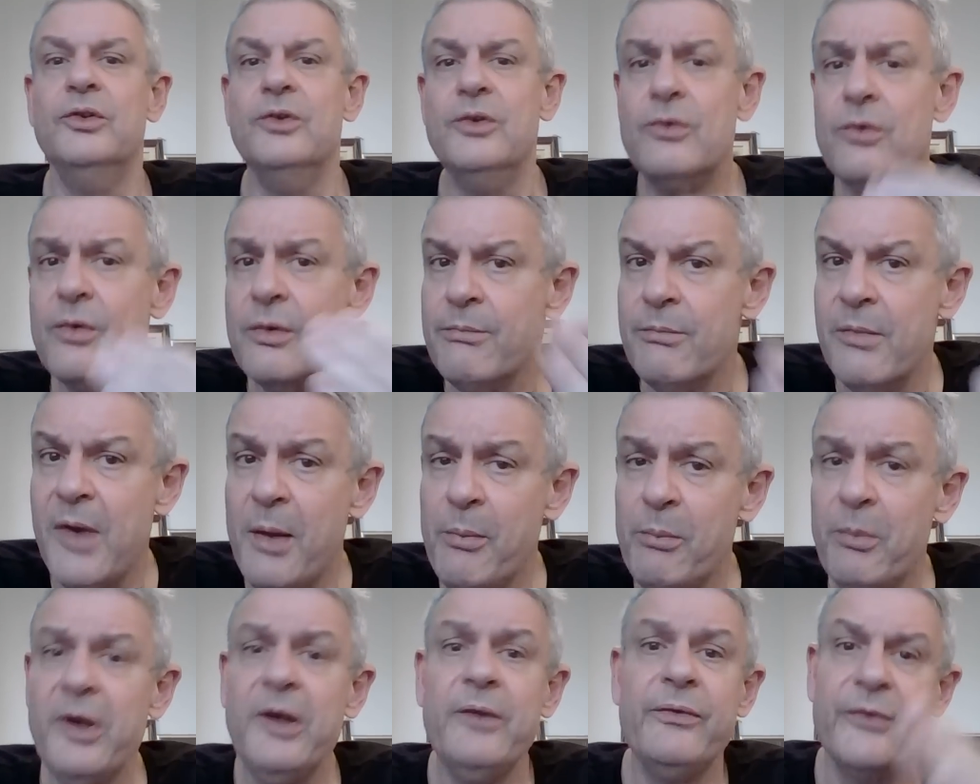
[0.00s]
Do you
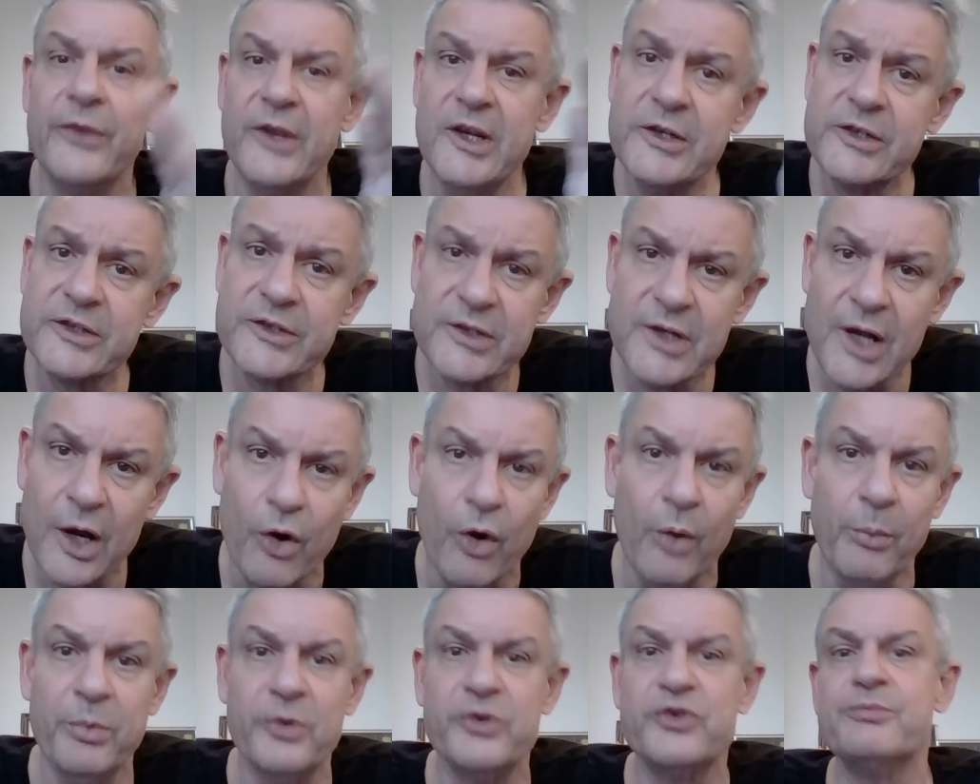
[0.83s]
remember this
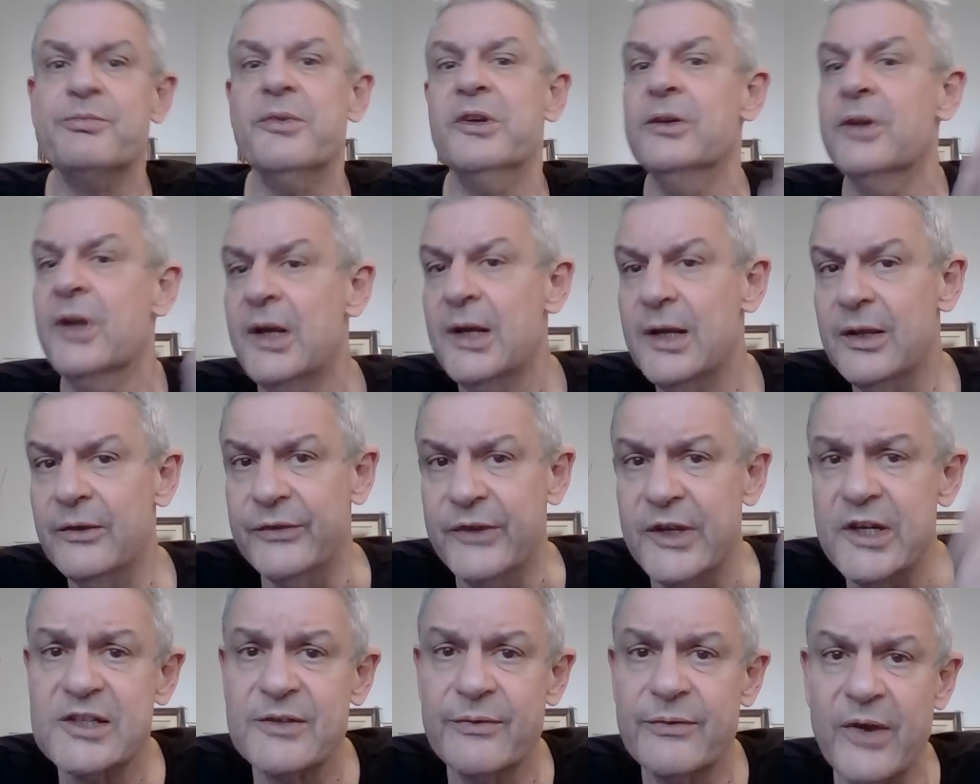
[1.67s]
accomplishment,
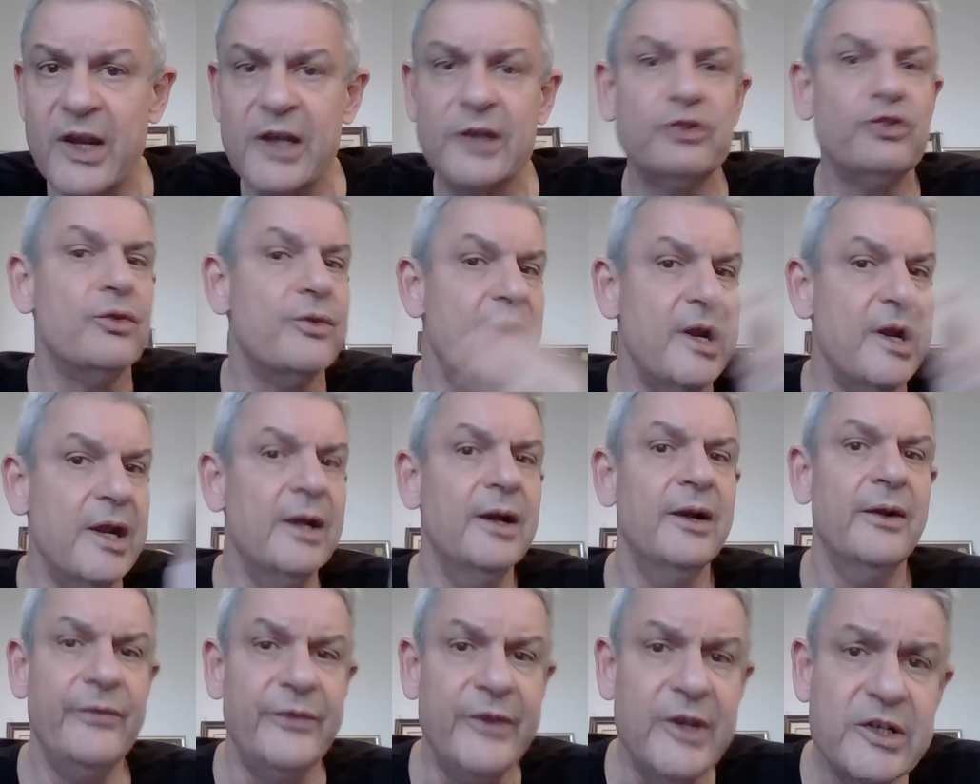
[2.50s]
this victory,
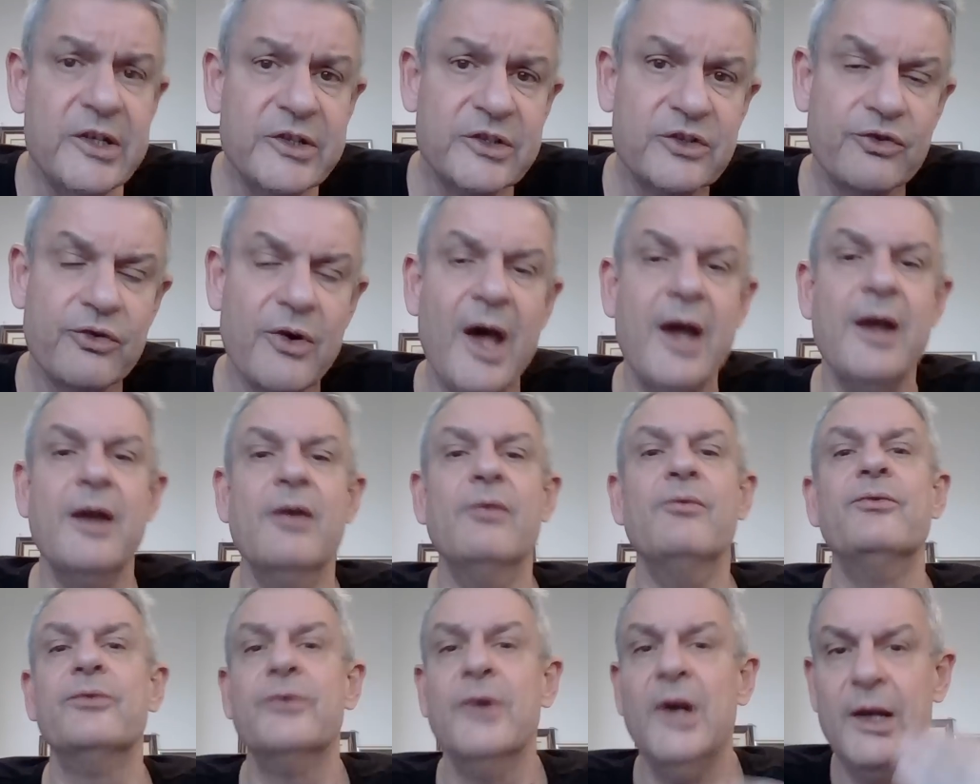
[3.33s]
this
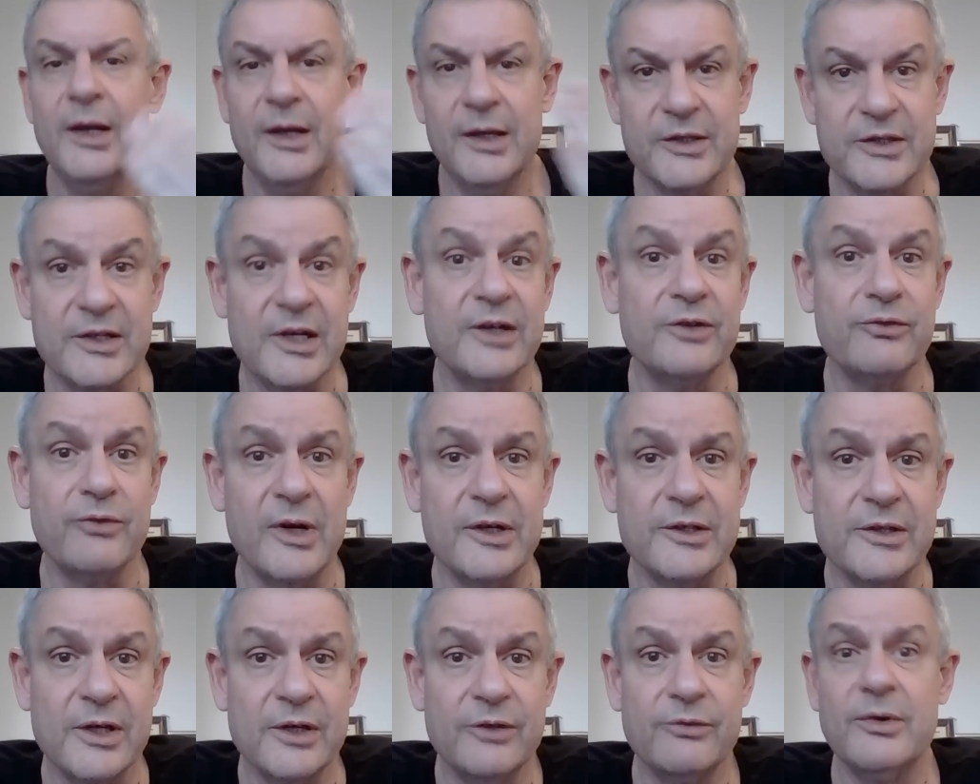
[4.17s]
triumph,
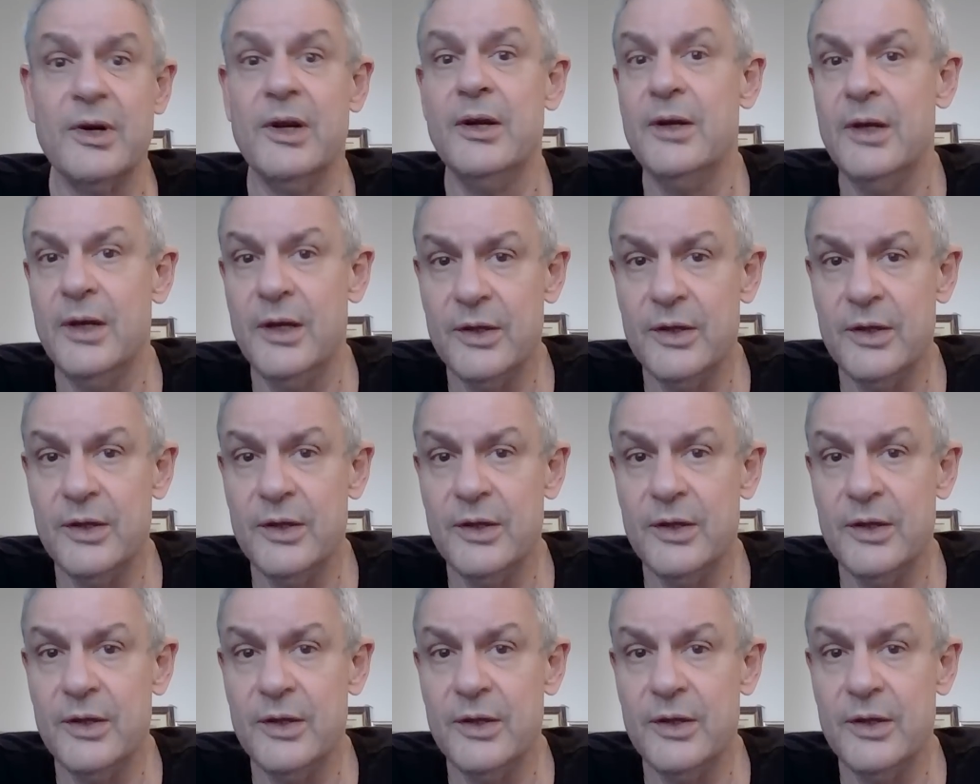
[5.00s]
etc., etc.?